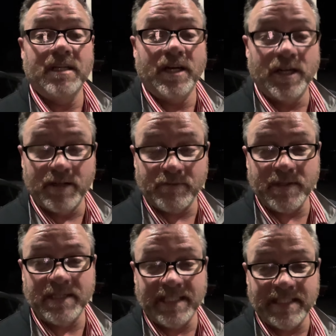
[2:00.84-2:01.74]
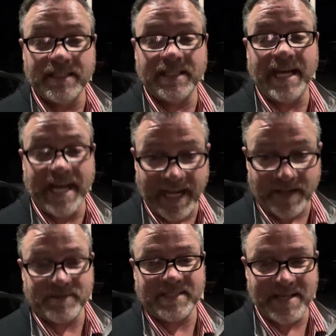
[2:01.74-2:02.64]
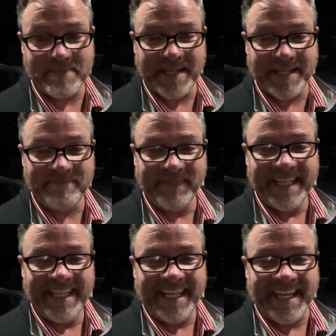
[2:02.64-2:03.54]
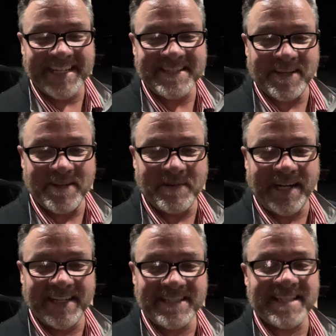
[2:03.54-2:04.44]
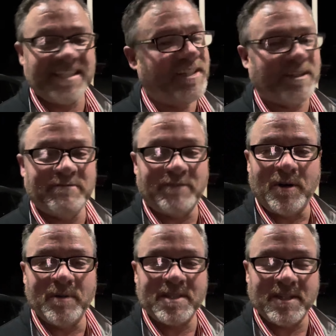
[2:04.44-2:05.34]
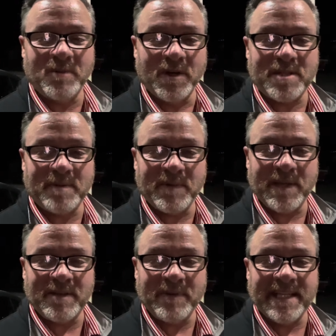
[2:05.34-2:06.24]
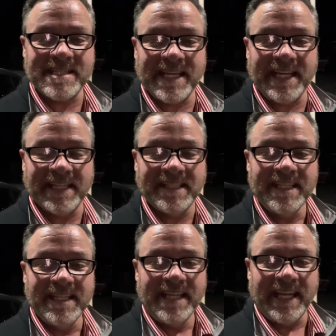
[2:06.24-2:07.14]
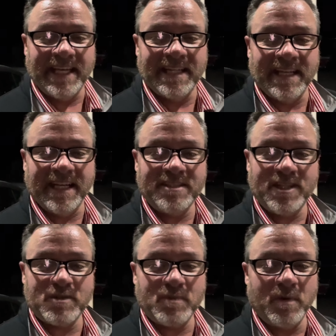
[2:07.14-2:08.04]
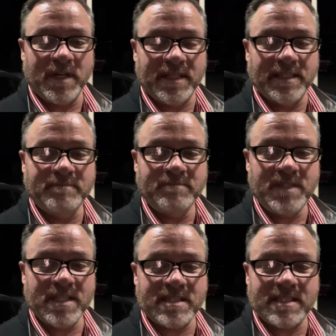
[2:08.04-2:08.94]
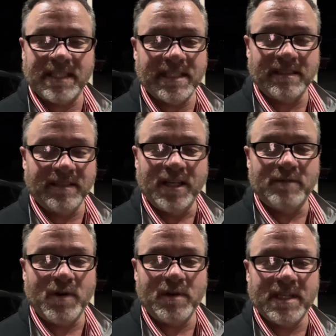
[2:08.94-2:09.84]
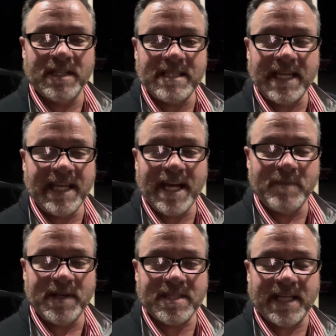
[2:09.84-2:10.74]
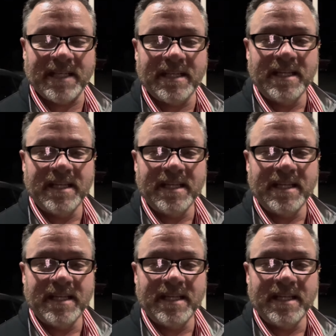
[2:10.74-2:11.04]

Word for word: hovering in the house. Amen. And so, uh, just looking forward to worshiping with you Wednesday, and and uh, just wanted to just uh, love on you and tell you how much I